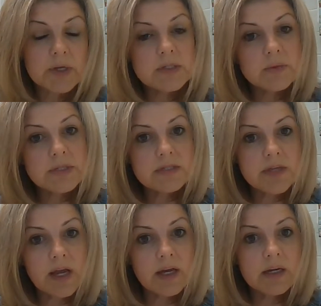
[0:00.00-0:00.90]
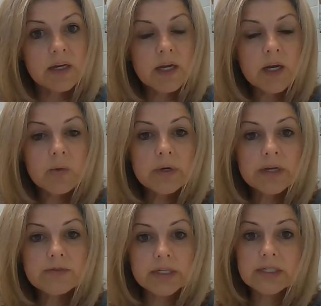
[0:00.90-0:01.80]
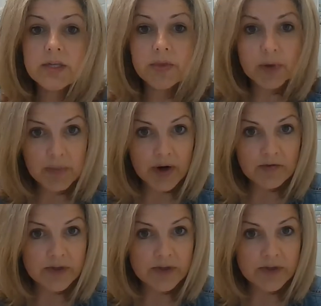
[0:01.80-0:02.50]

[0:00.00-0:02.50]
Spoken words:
So instead, what I've done is a three-part